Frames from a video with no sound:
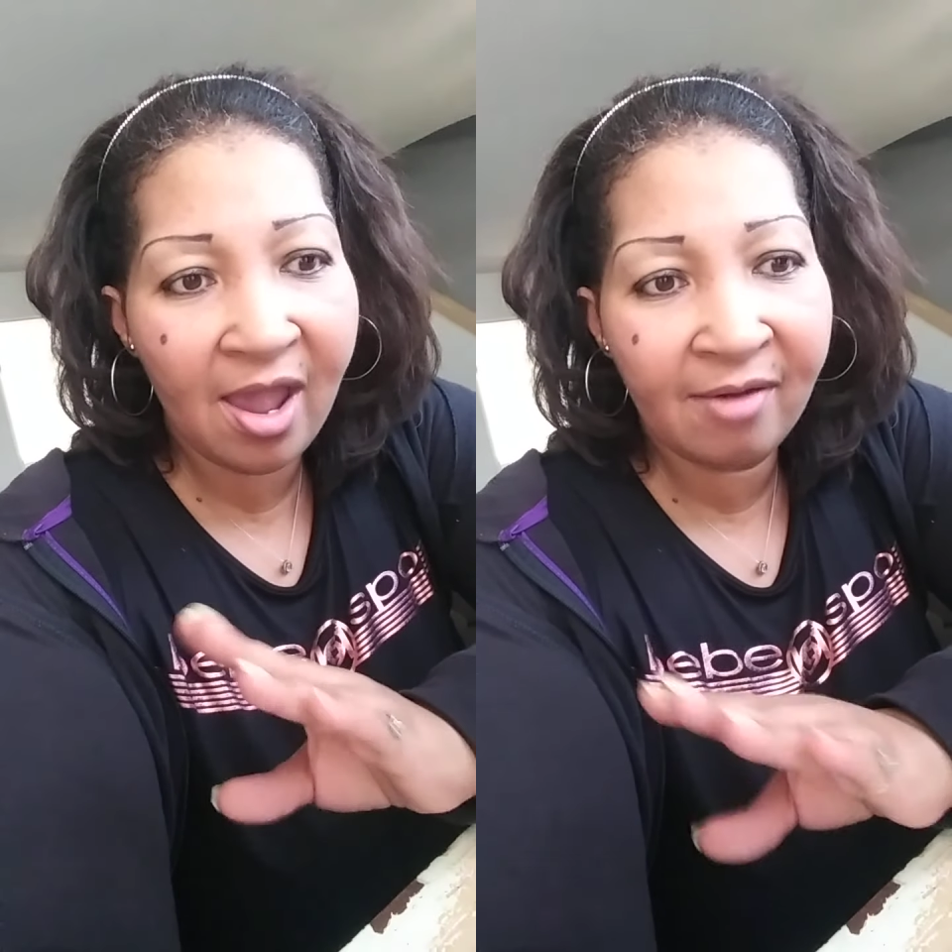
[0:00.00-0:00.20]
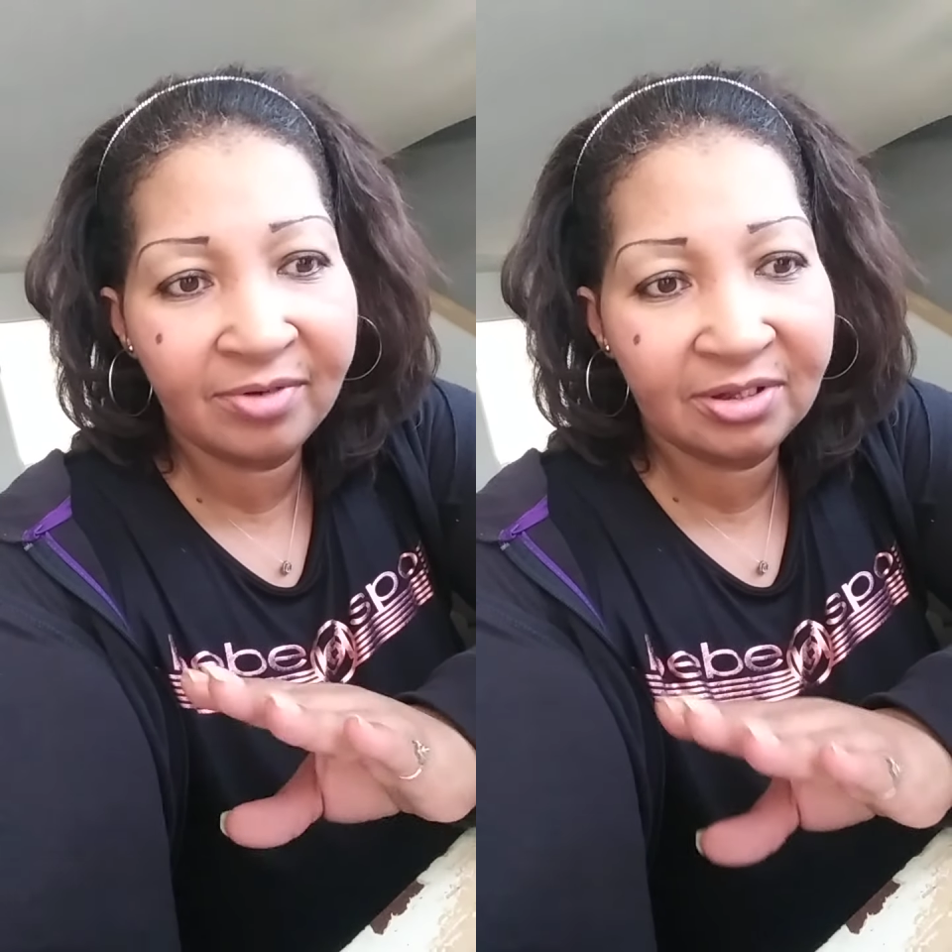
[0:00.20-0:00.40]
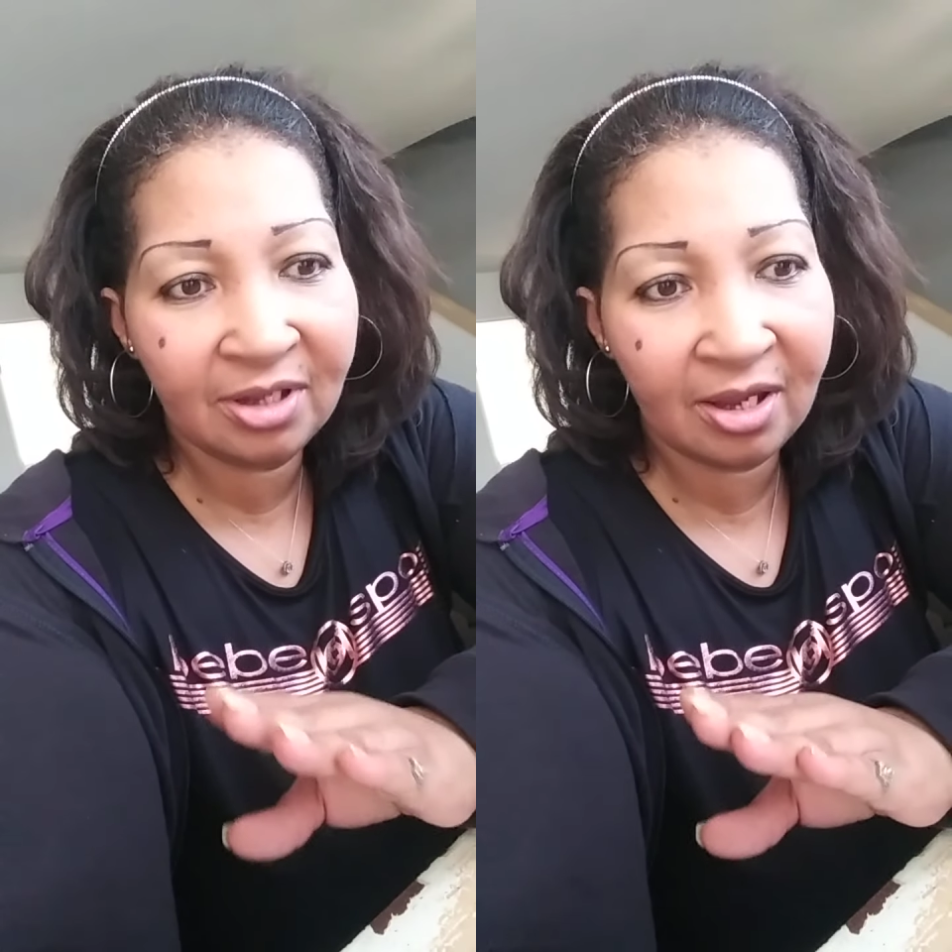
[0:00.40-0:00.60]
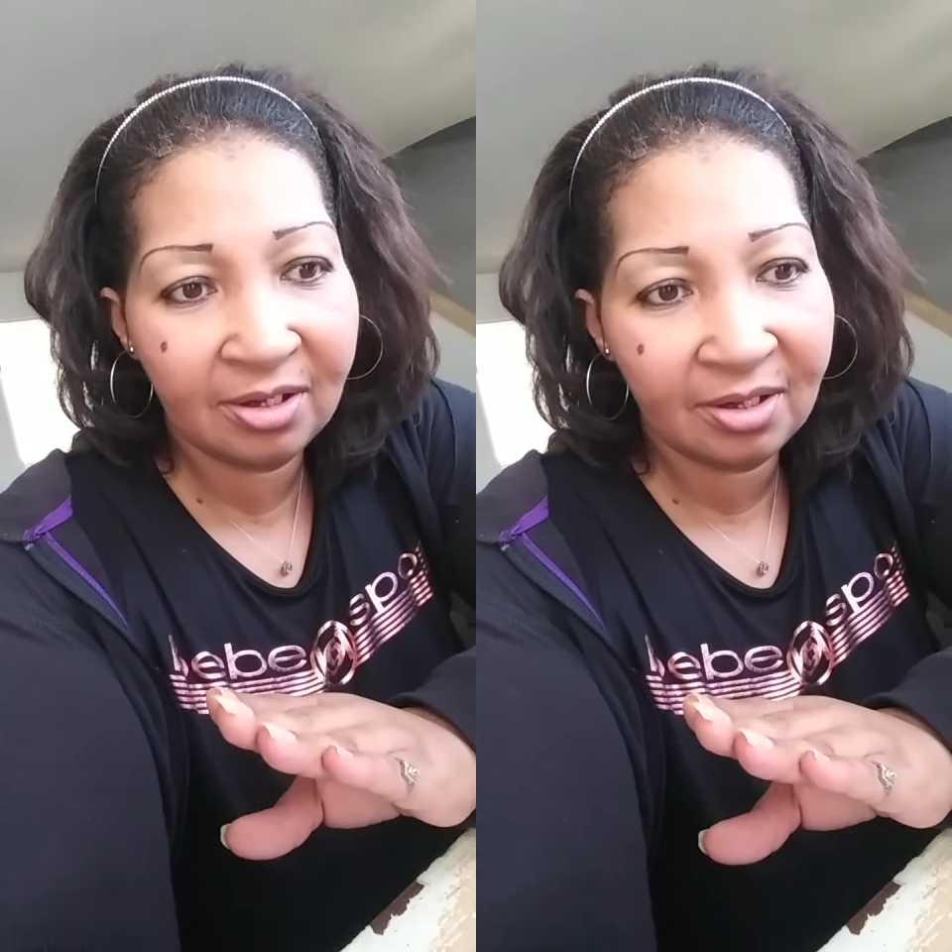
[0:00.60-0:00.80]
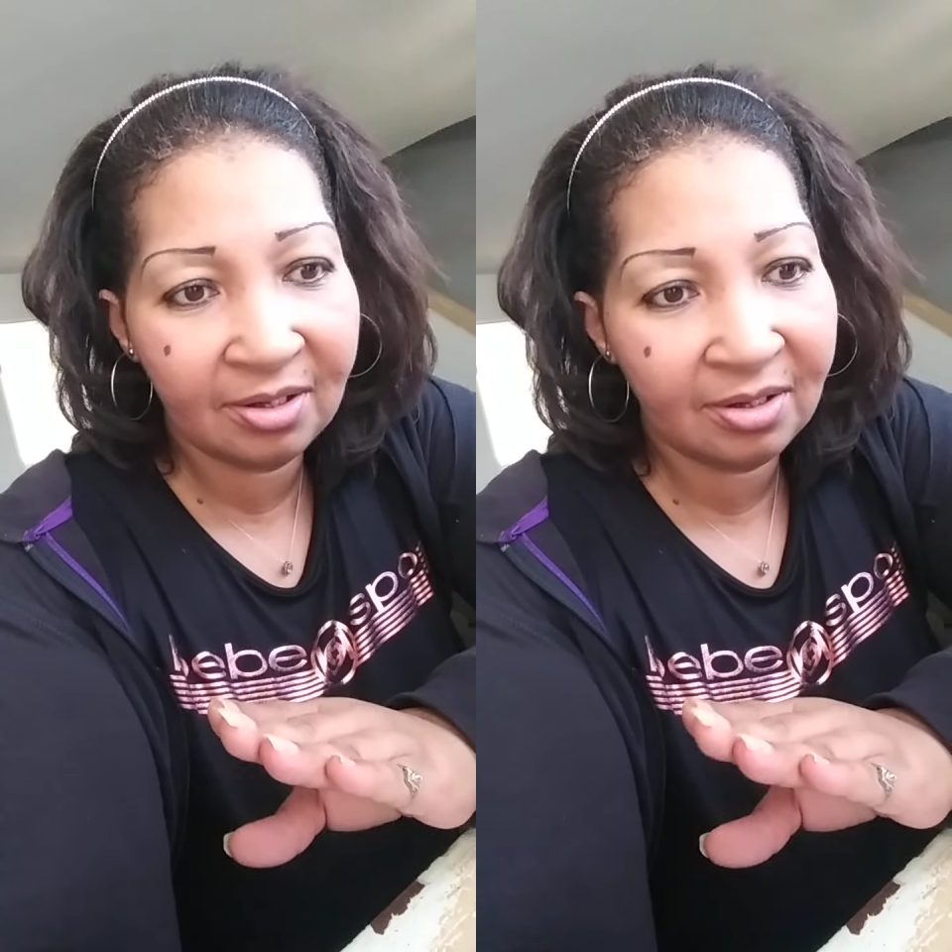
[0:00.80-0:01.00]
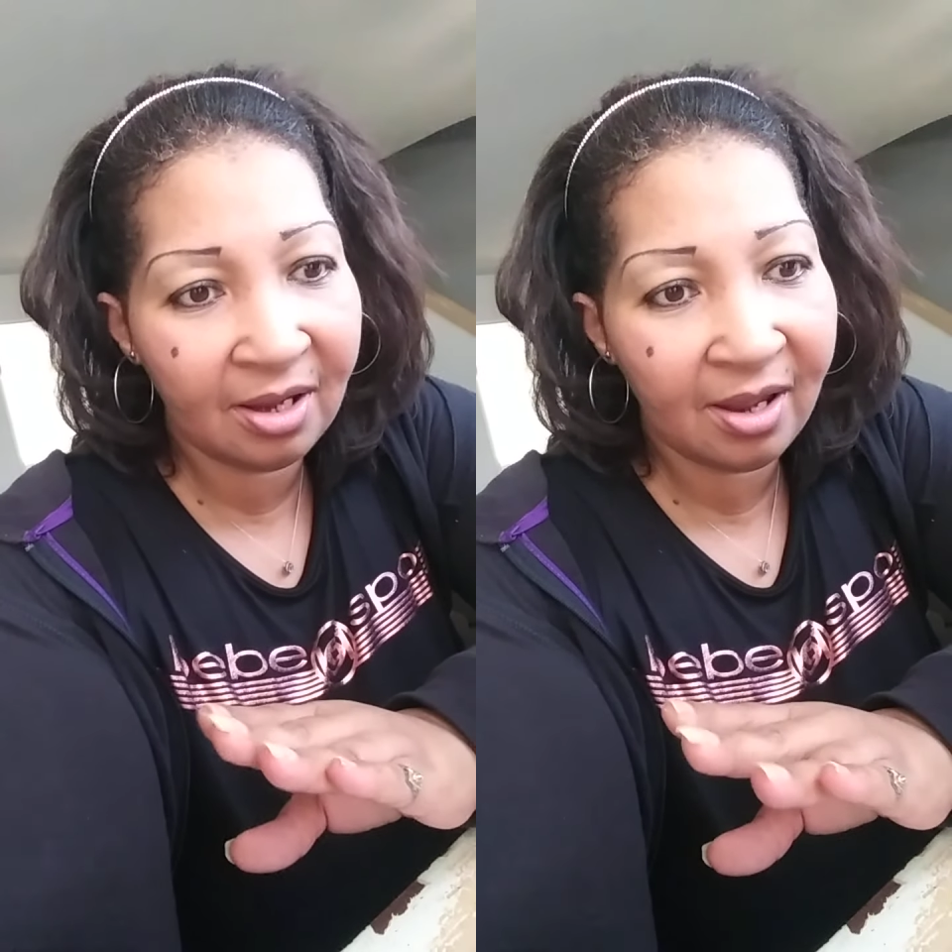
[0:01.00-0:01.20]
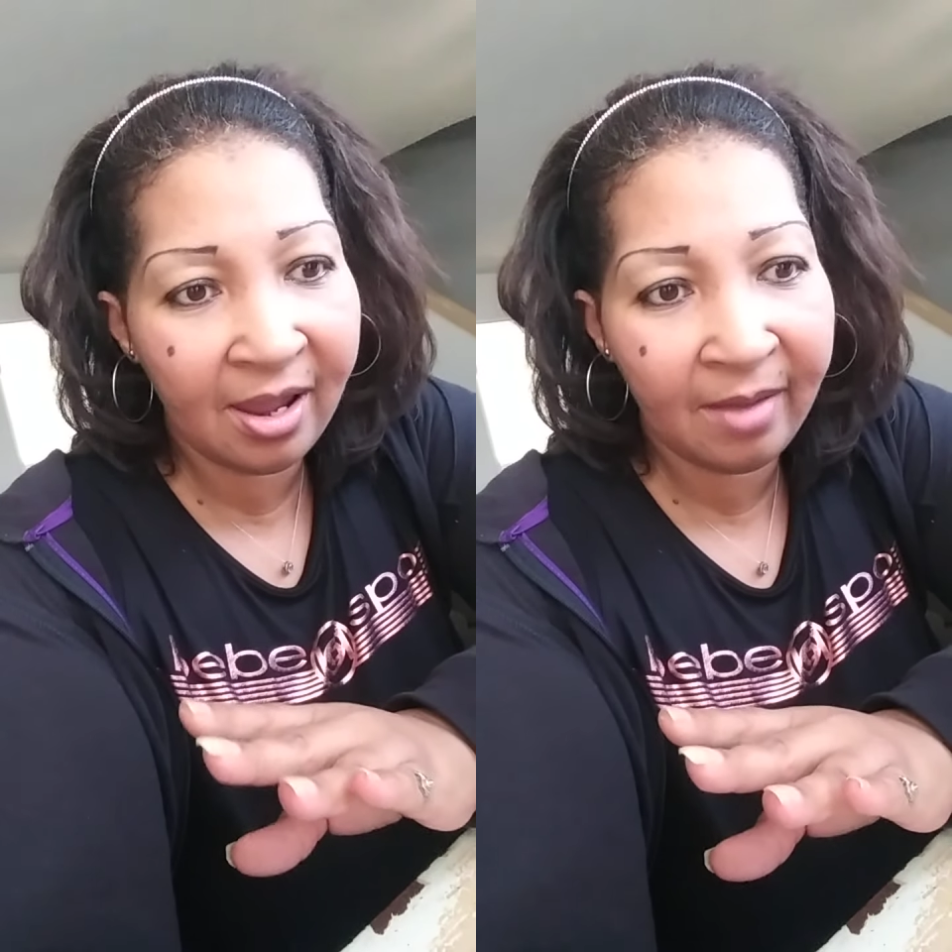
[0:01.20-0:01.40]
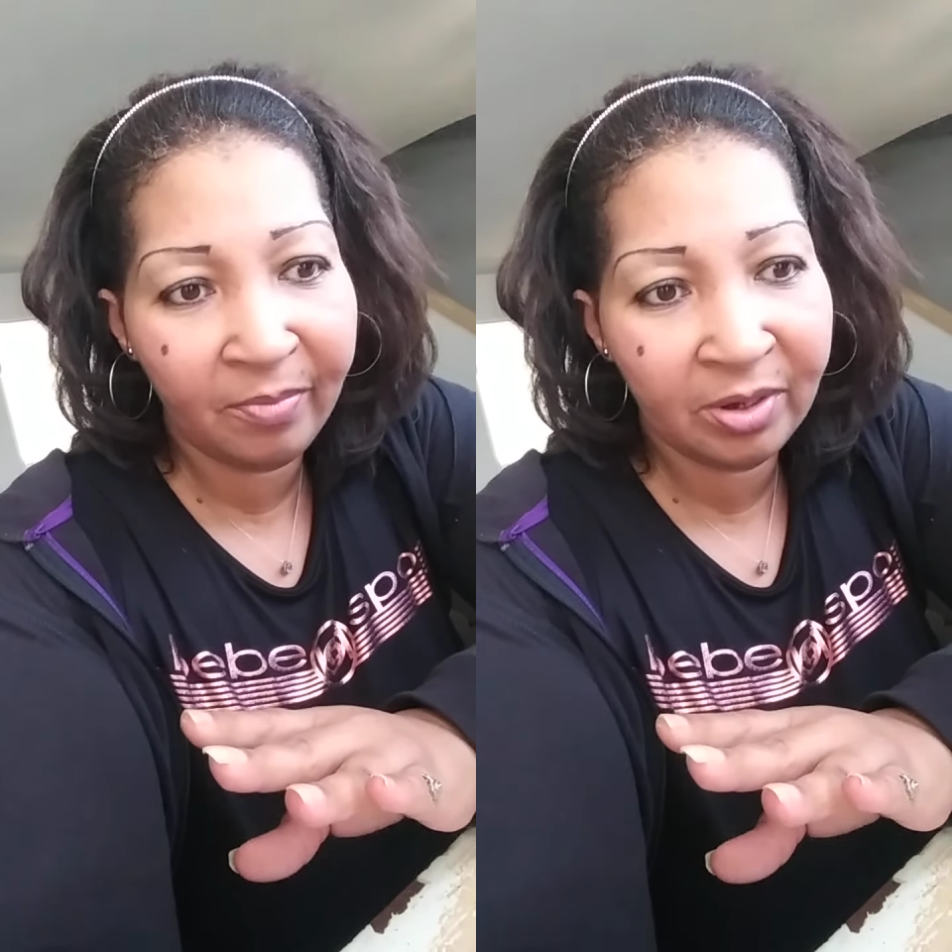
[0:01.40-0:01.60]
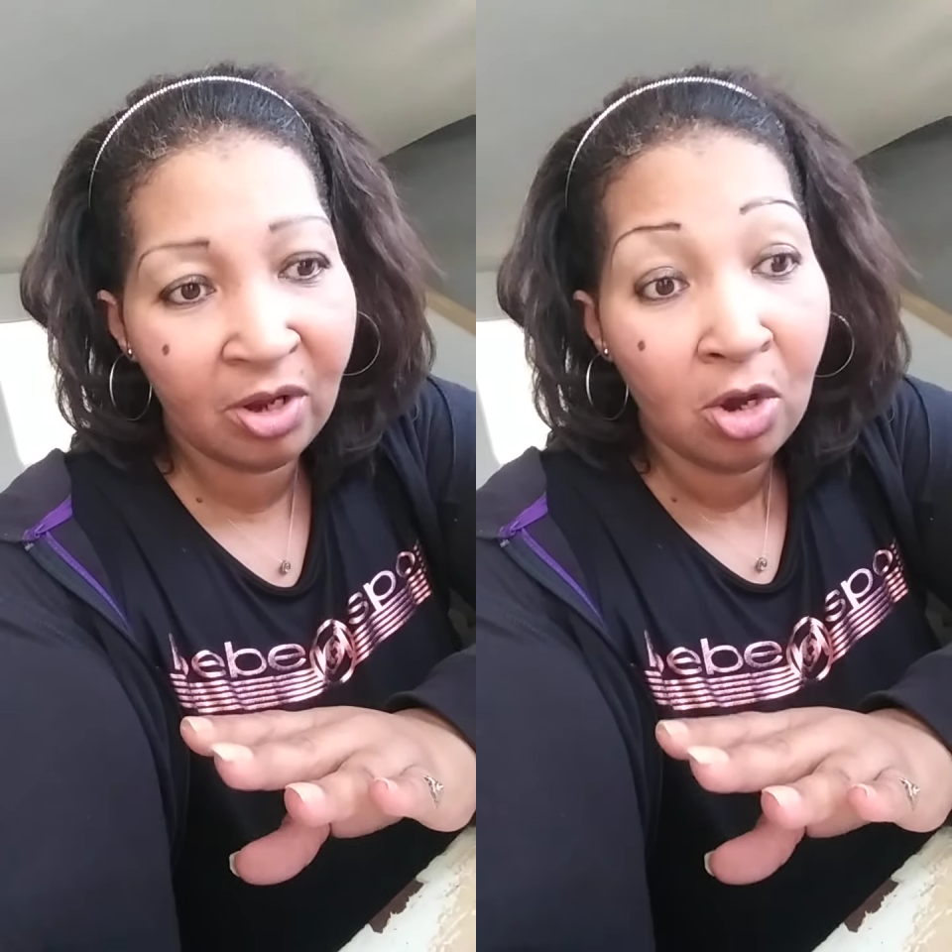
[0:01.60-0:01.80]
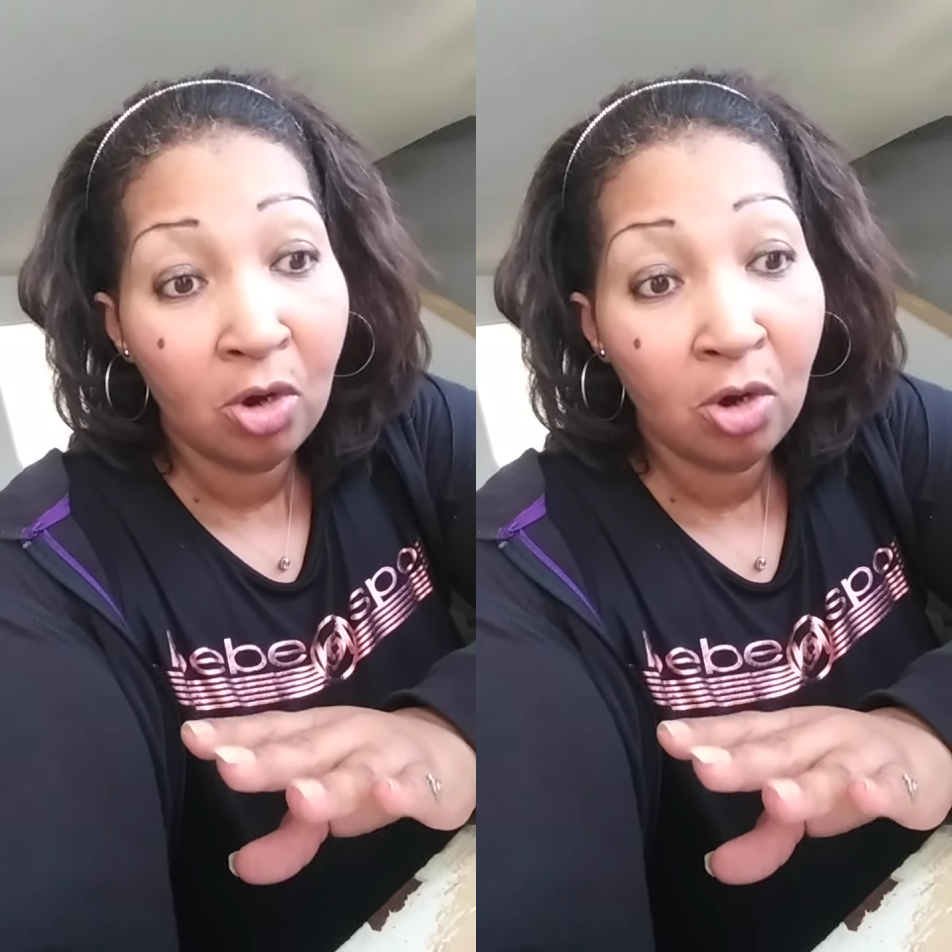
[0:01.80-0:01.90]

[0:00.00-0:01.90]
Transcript: everything that happened.